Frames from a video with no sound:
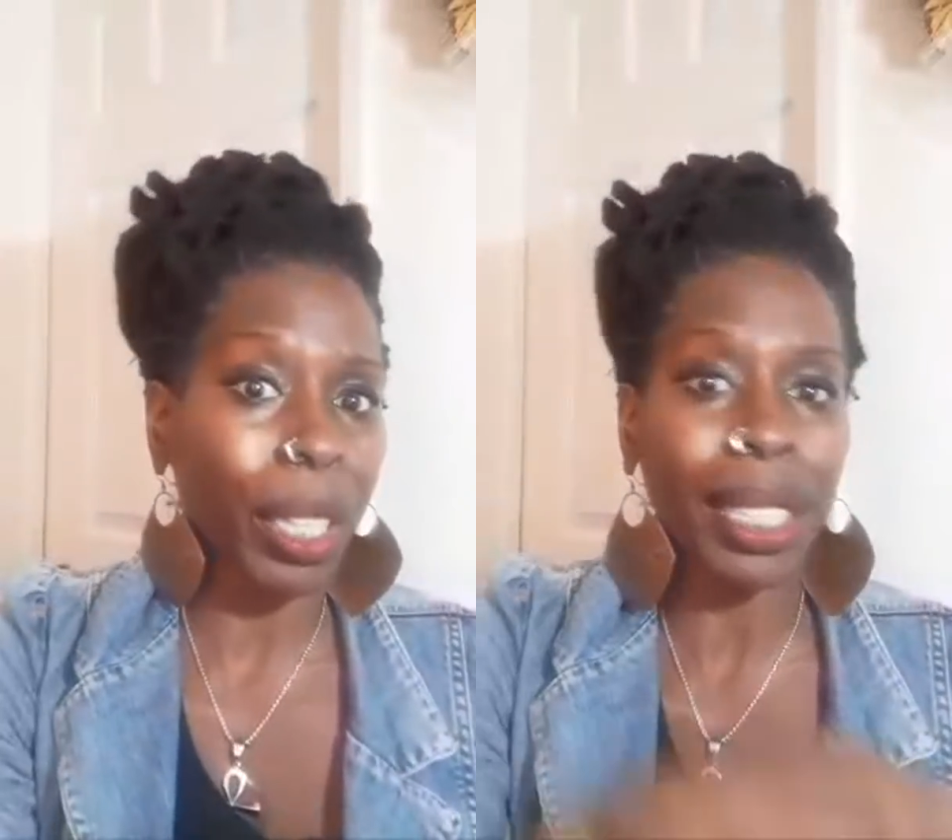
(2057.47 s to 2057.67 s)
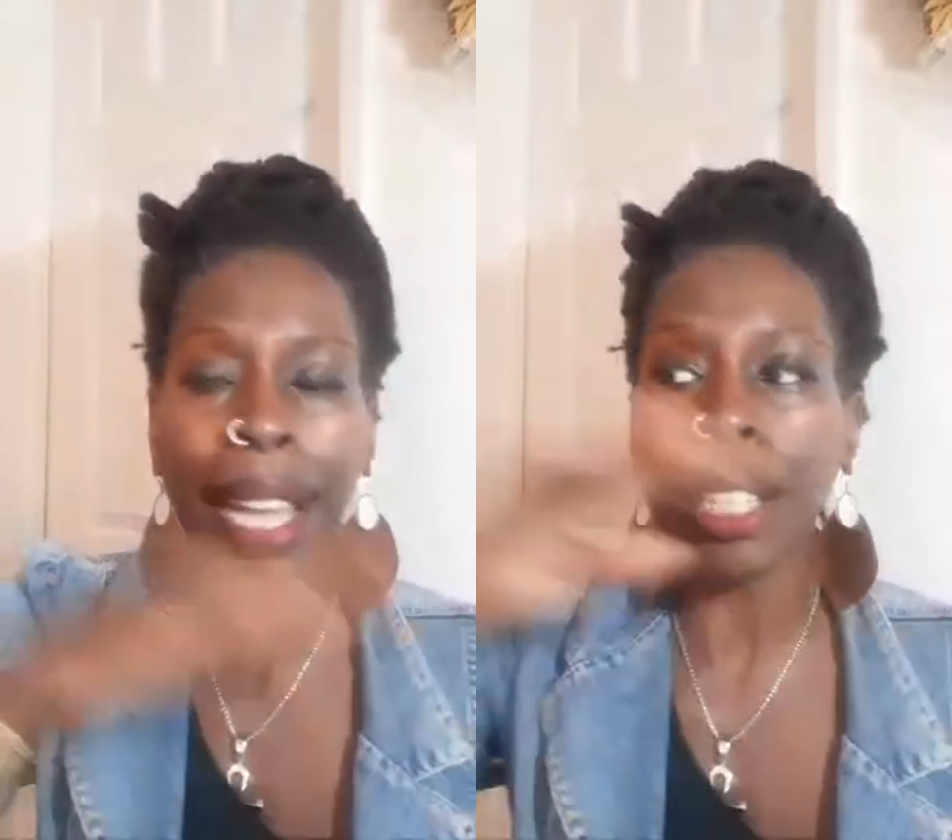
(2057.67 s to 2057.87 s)

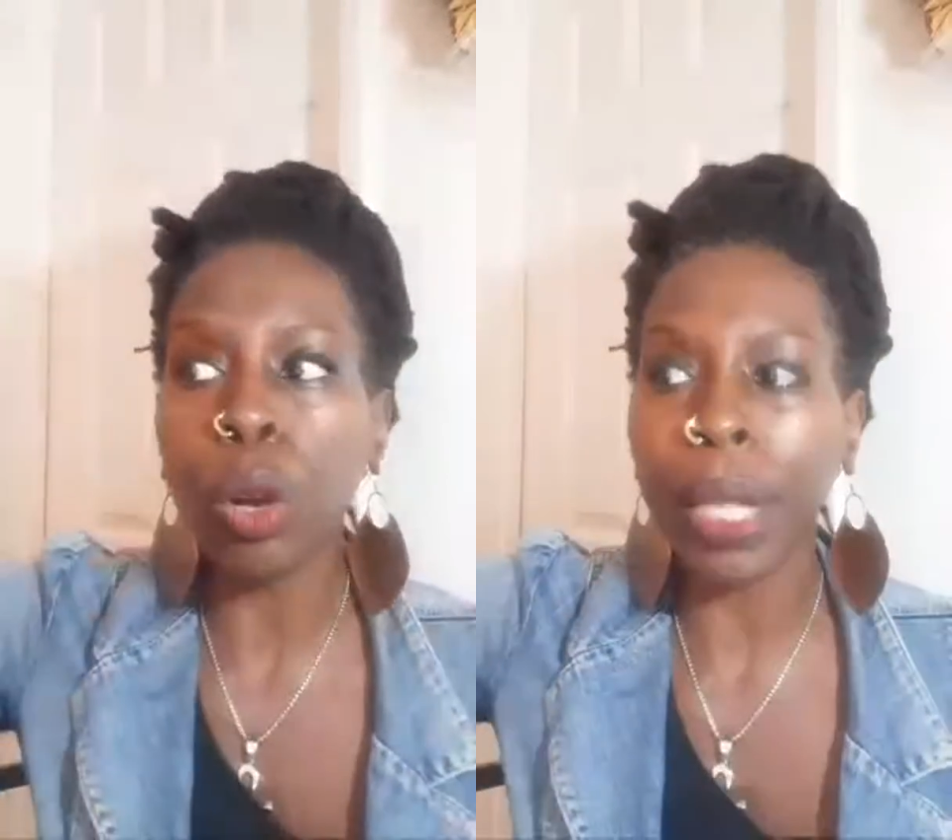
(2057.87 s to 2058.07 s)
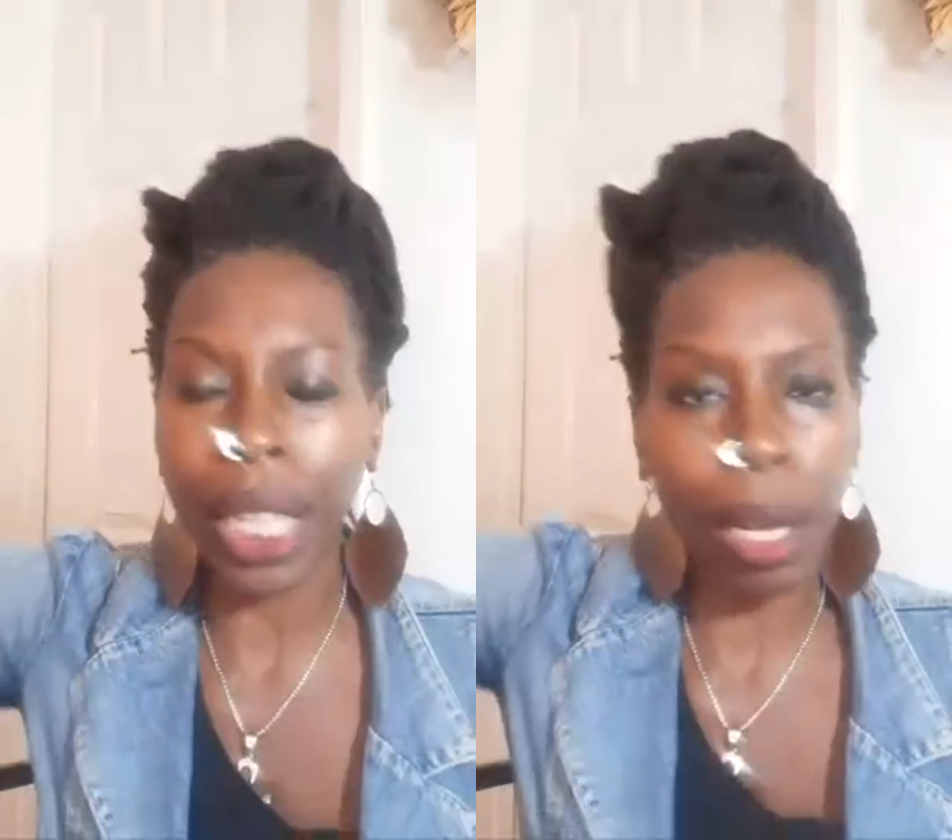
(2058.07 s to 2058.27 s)
because I know
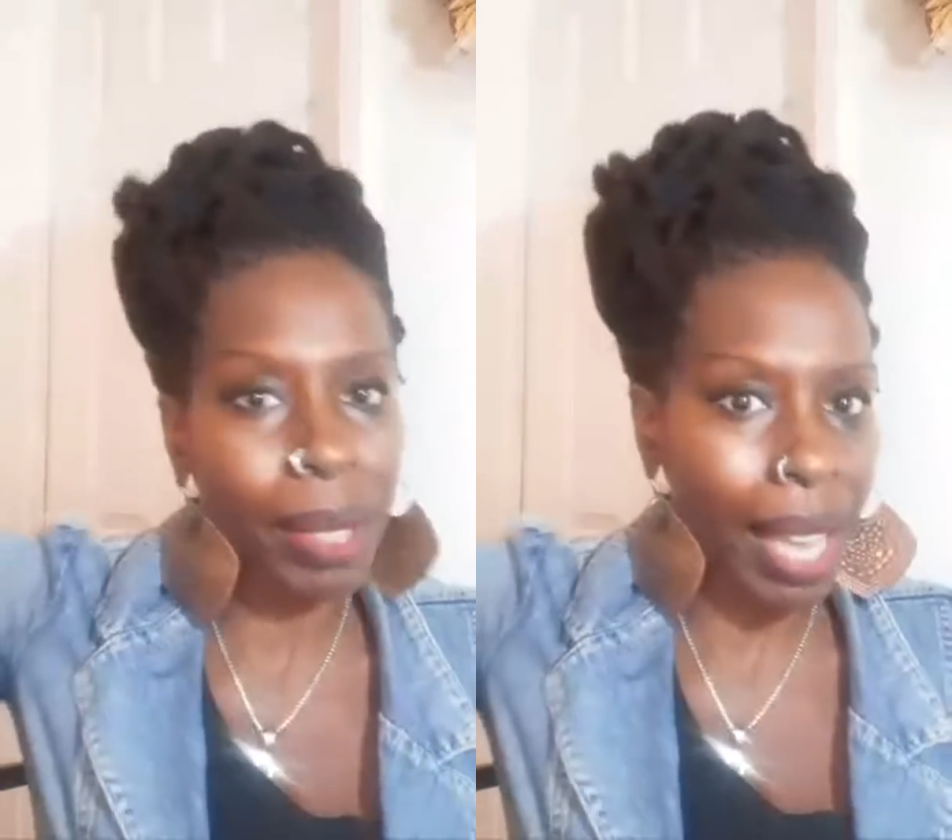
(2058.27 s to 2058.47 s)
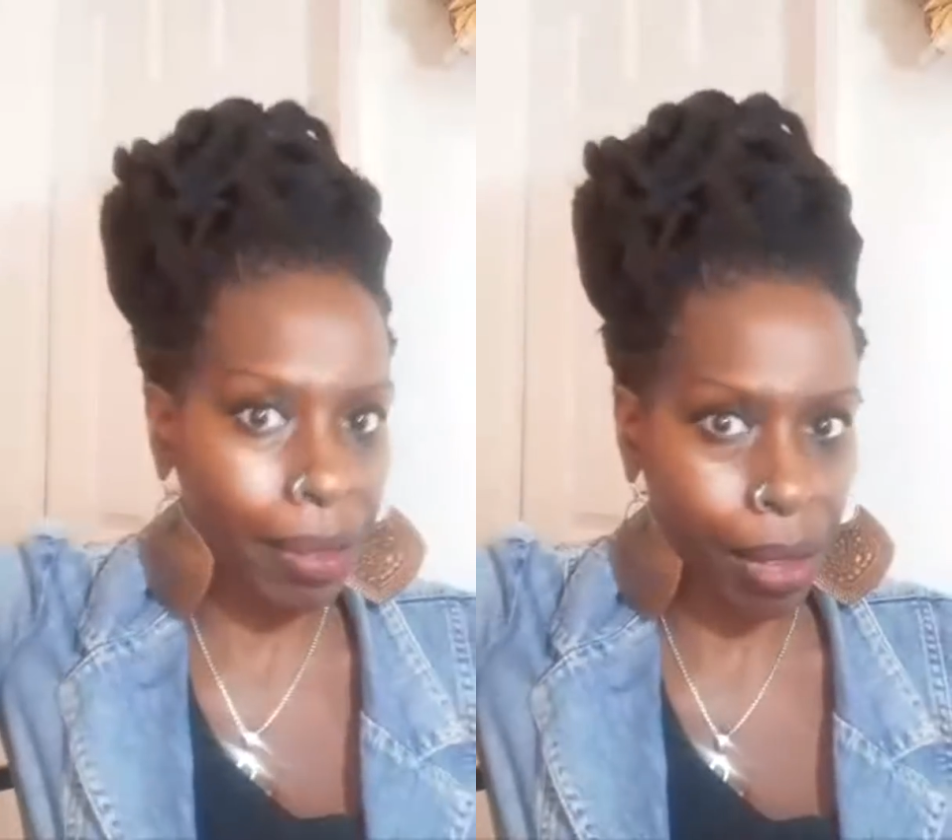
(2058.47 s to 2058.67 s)
what
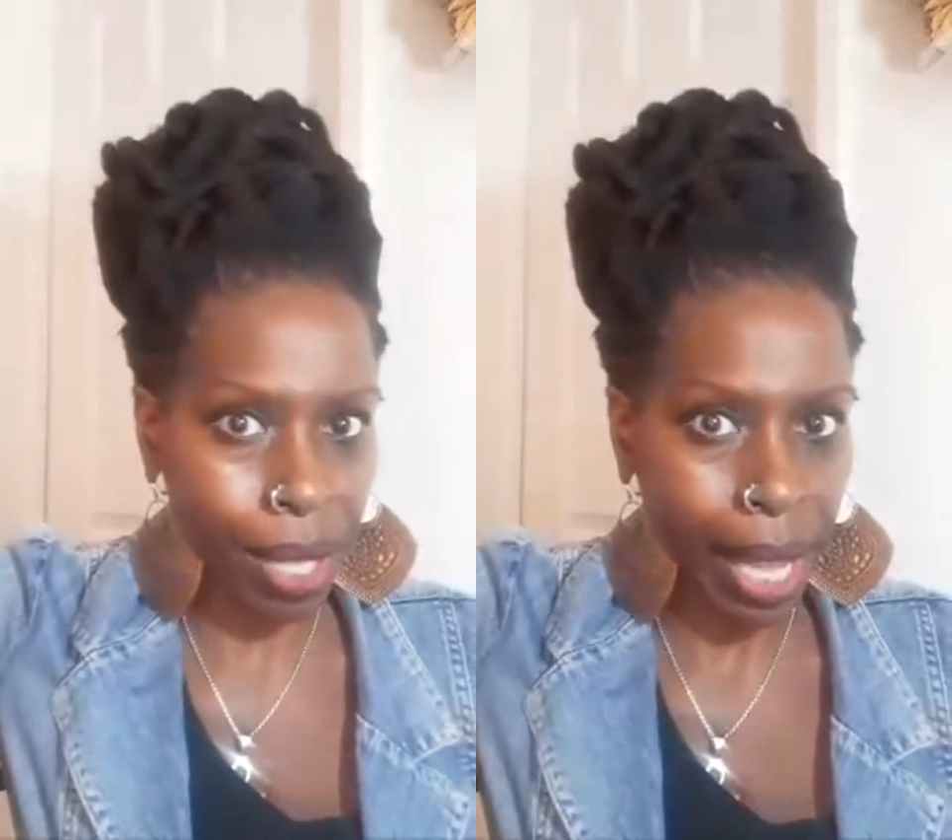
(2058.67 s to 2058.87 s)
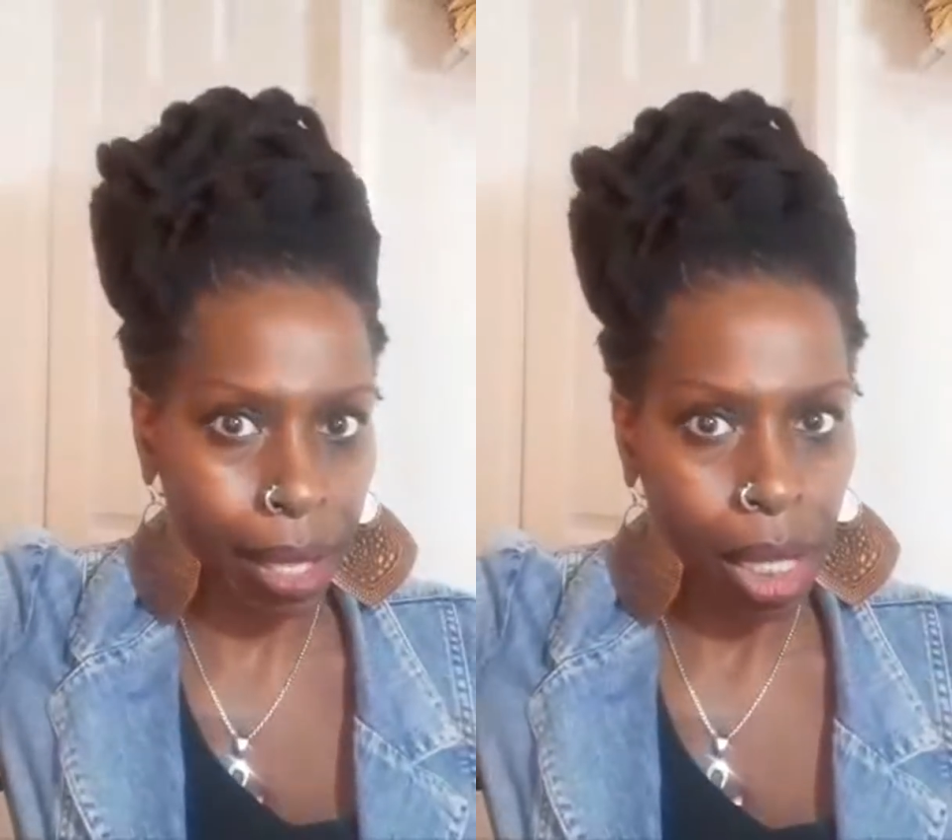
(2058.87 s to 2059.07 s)
comes after
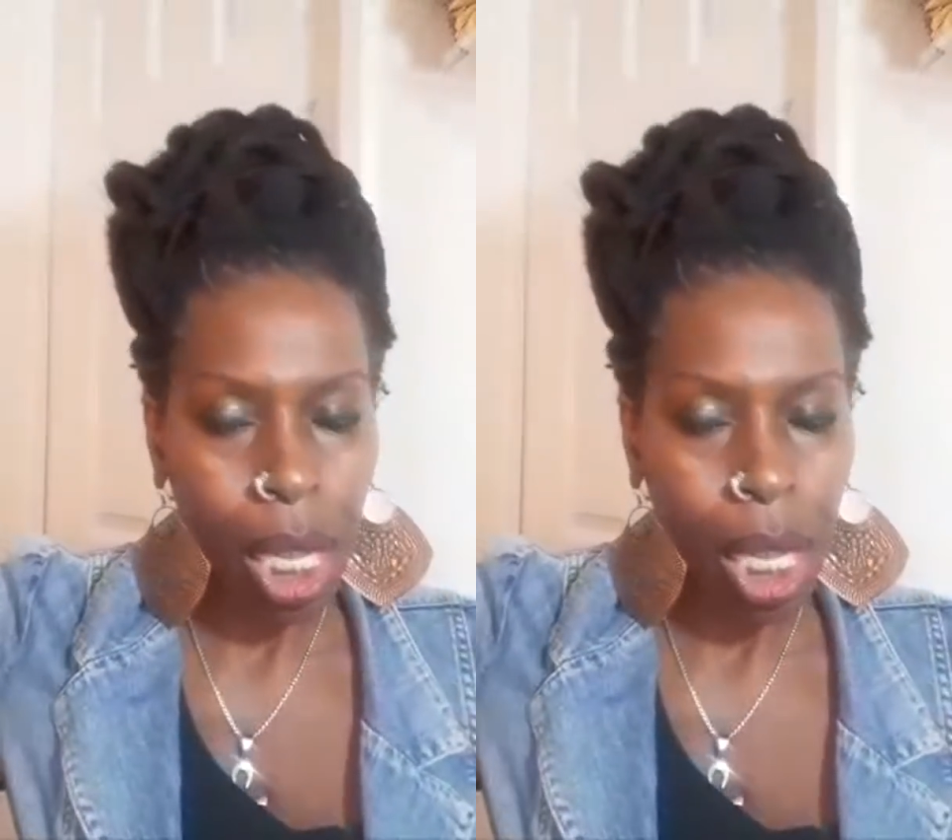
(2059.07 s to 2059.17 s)
that.